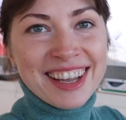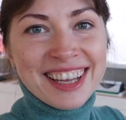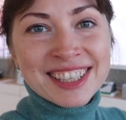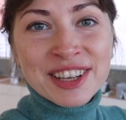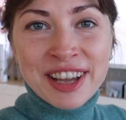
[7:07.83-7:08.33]

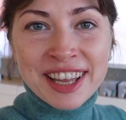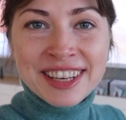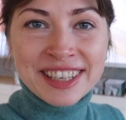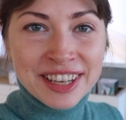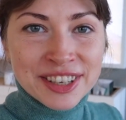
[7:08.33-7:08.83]
It's
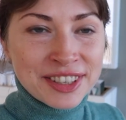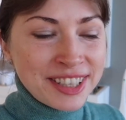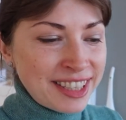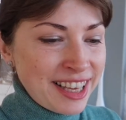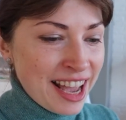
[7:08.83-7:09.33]
located in
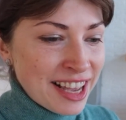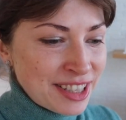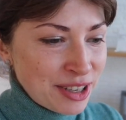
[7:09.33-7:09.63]
Crissier,